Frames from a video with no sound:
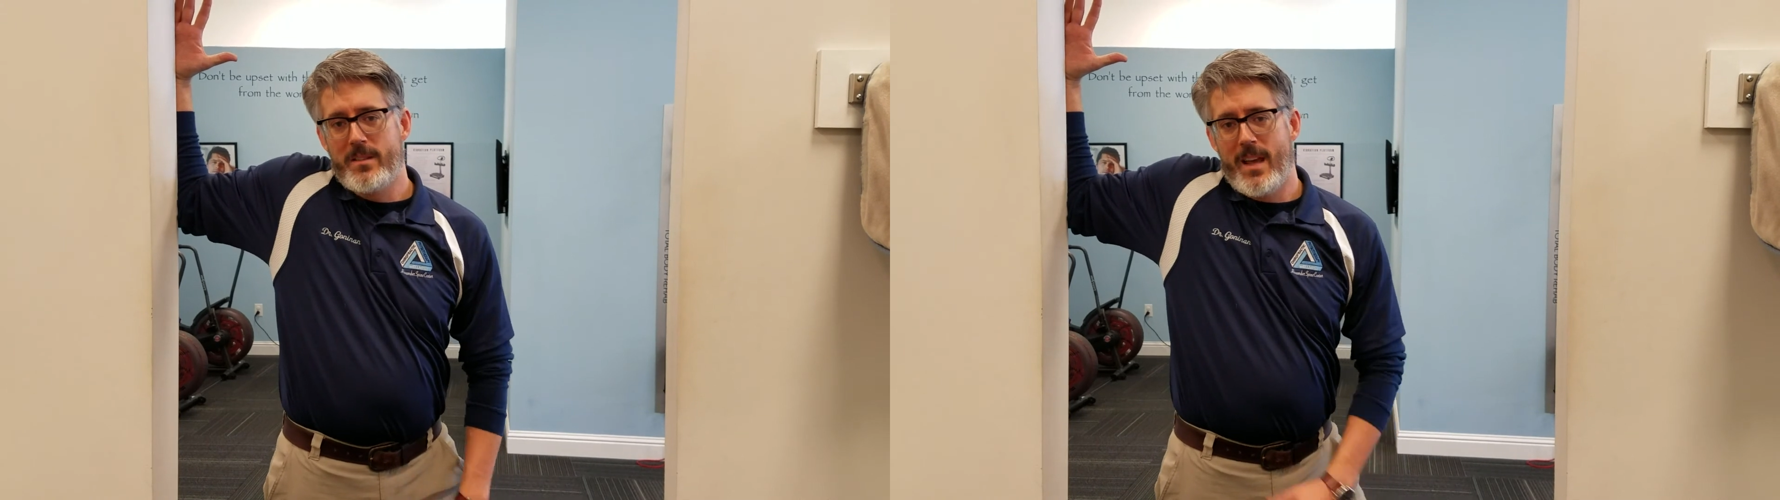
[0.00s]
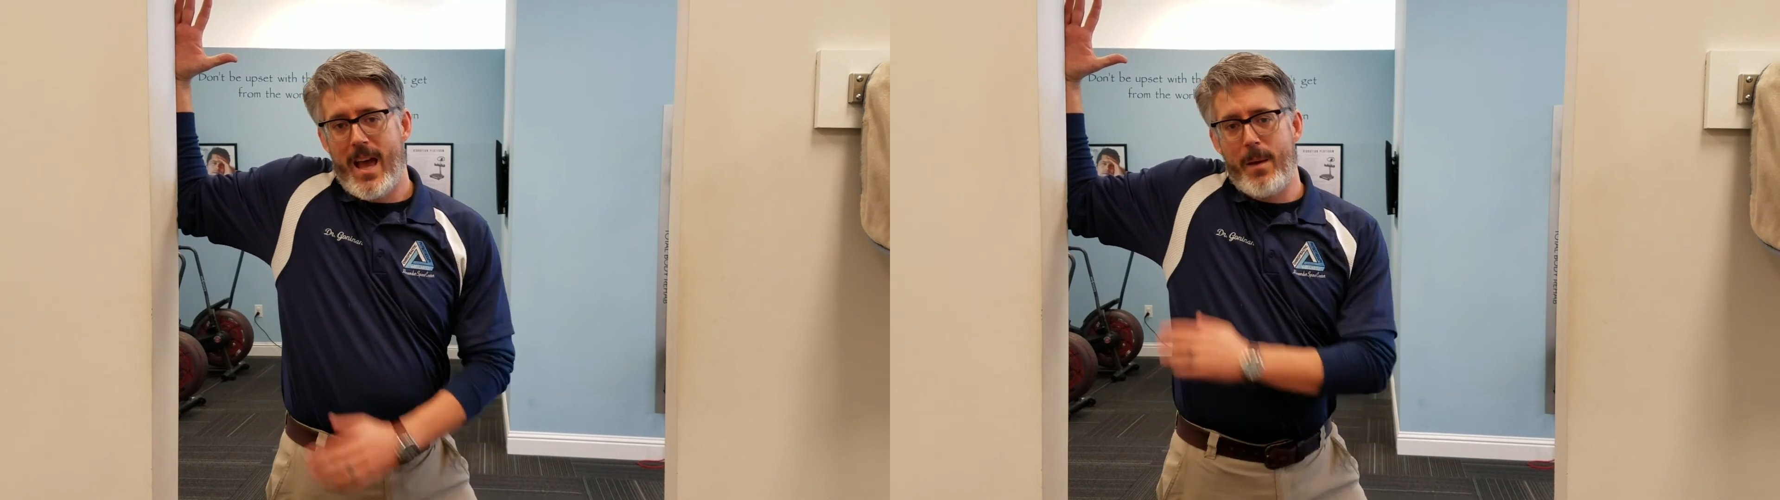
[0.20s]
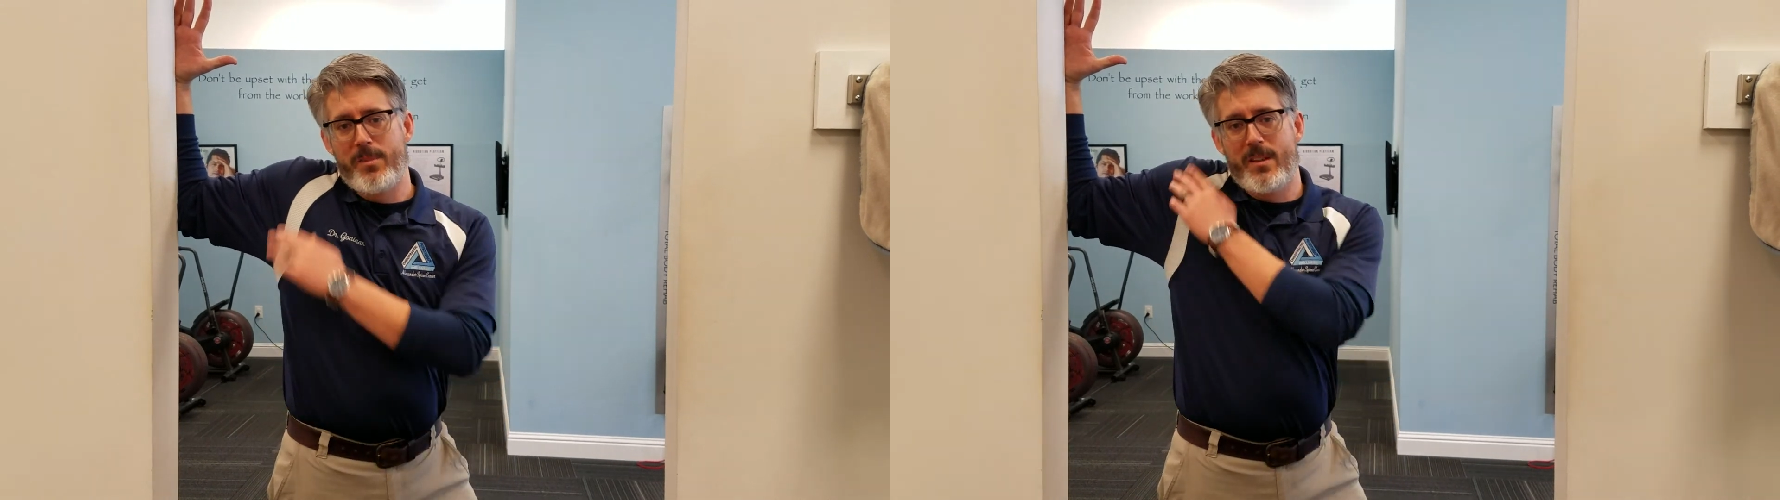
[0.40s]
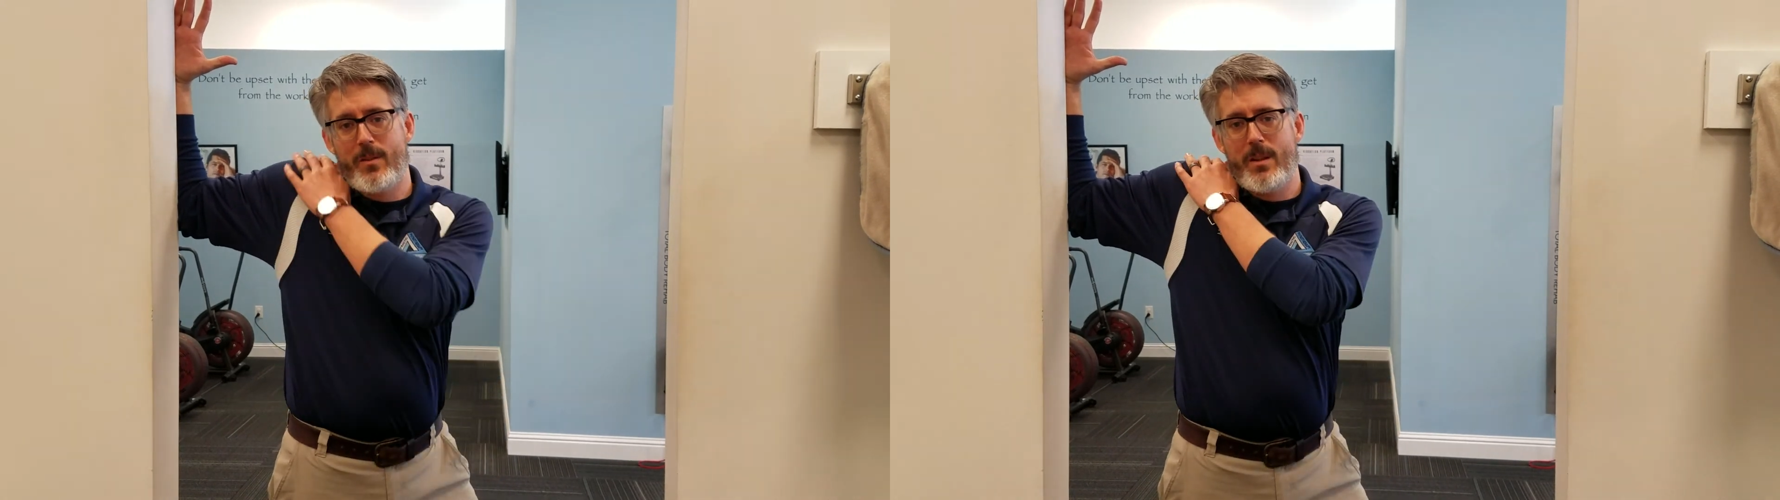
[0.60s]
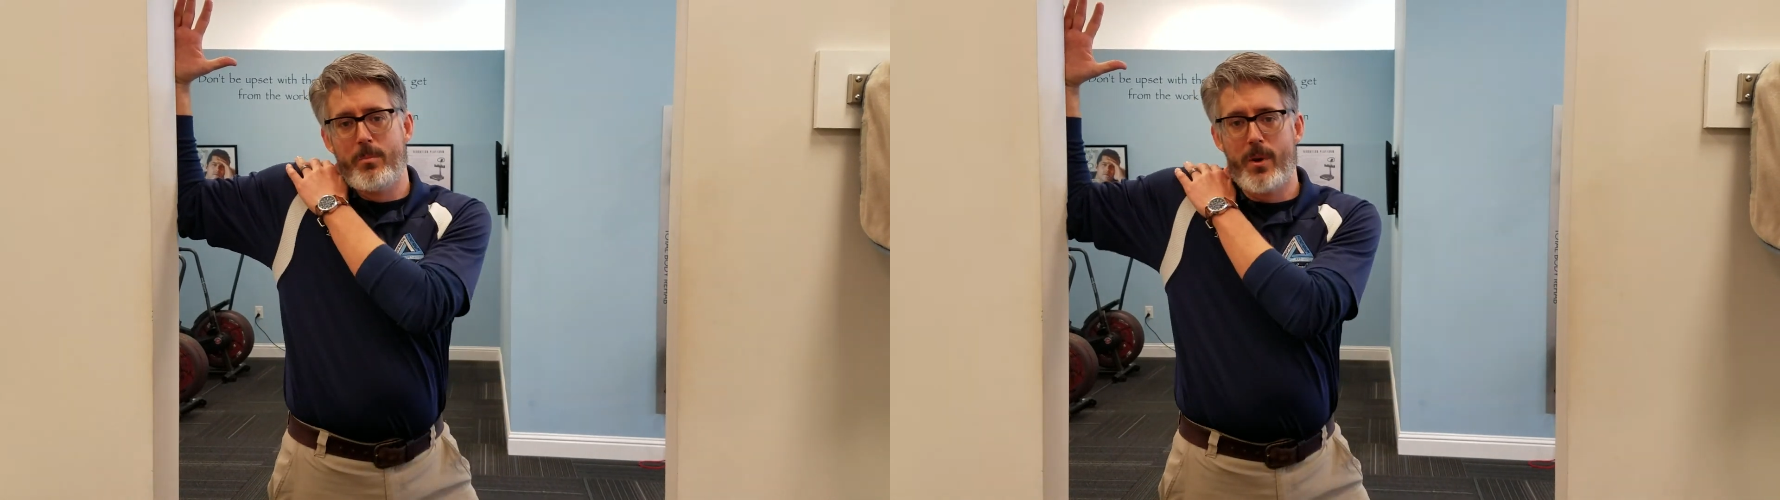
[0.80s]
to
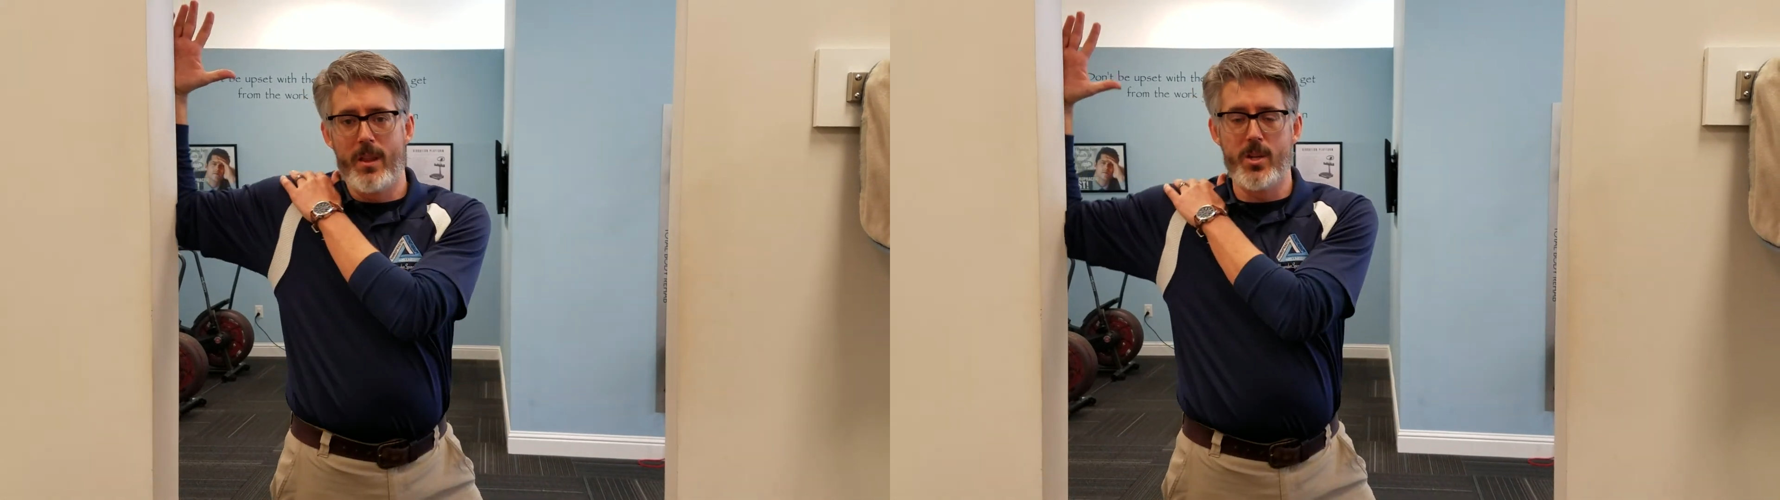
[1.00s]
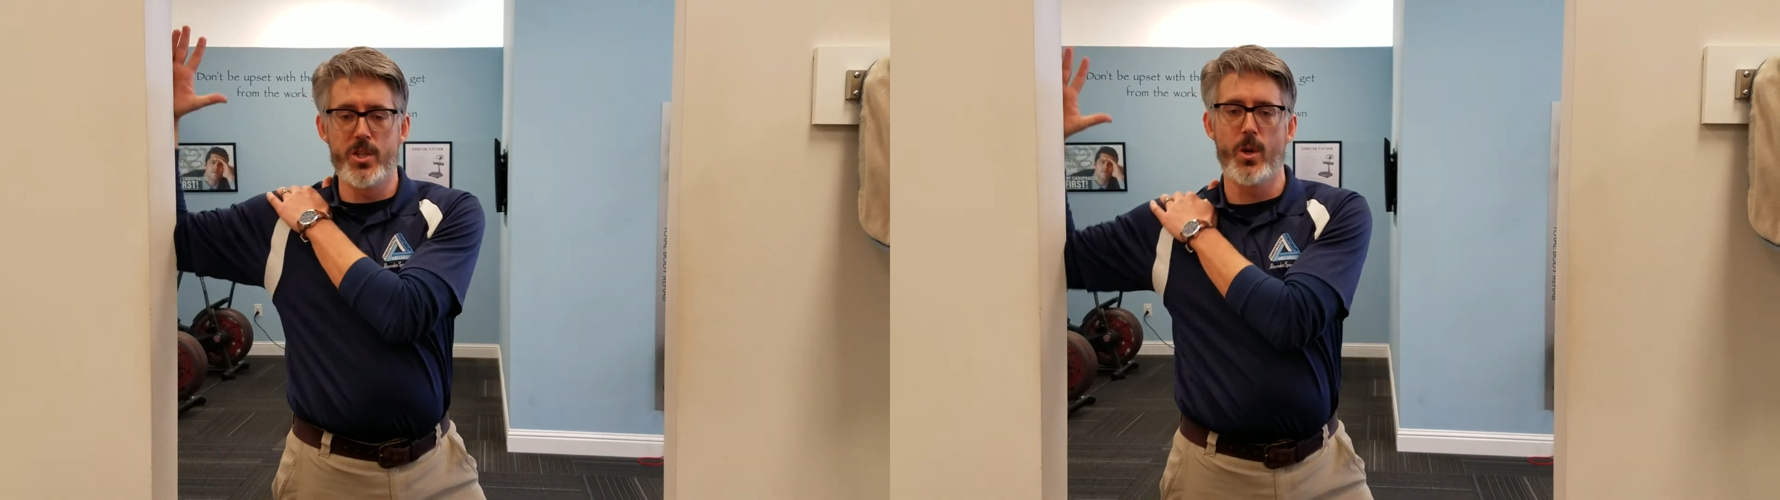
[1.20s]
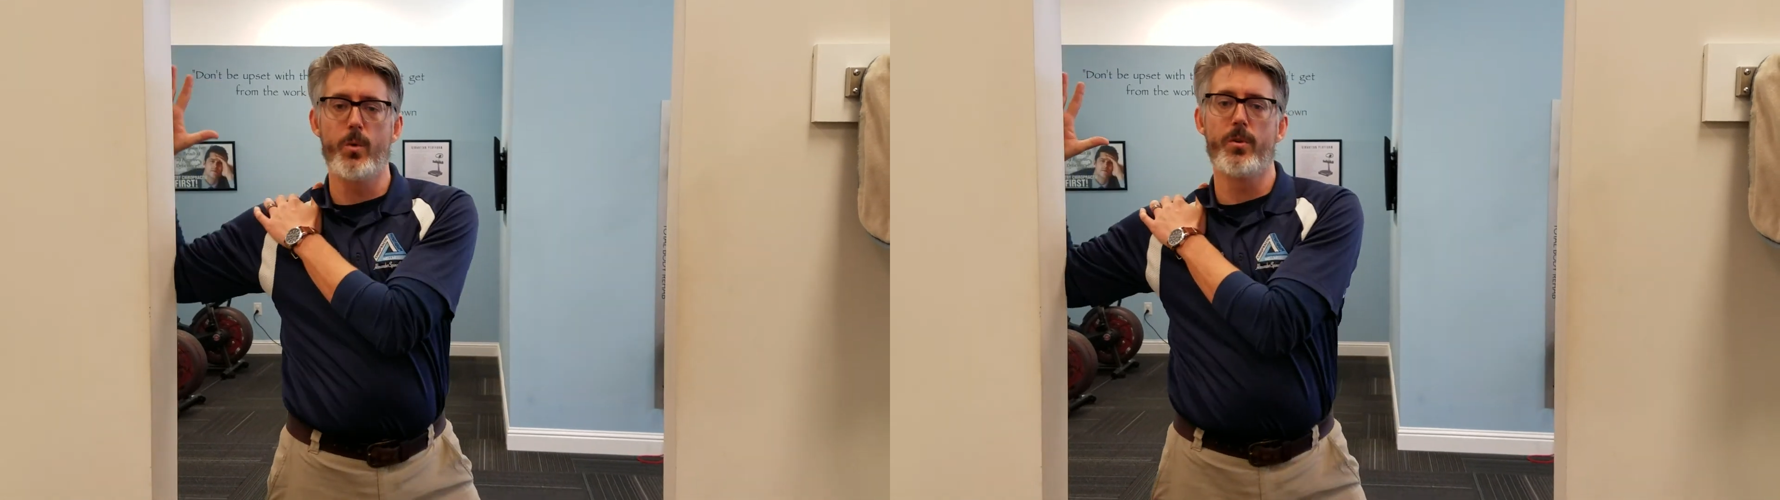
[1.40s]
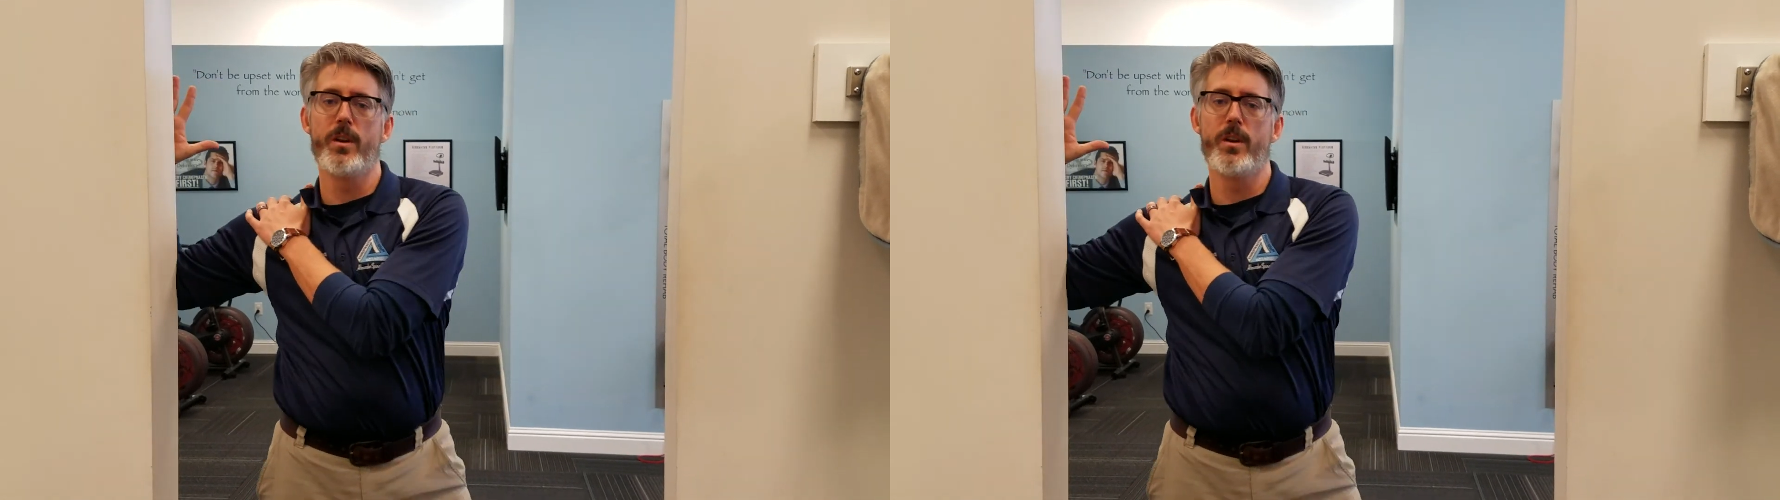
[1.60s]
absolutely bring the shoulder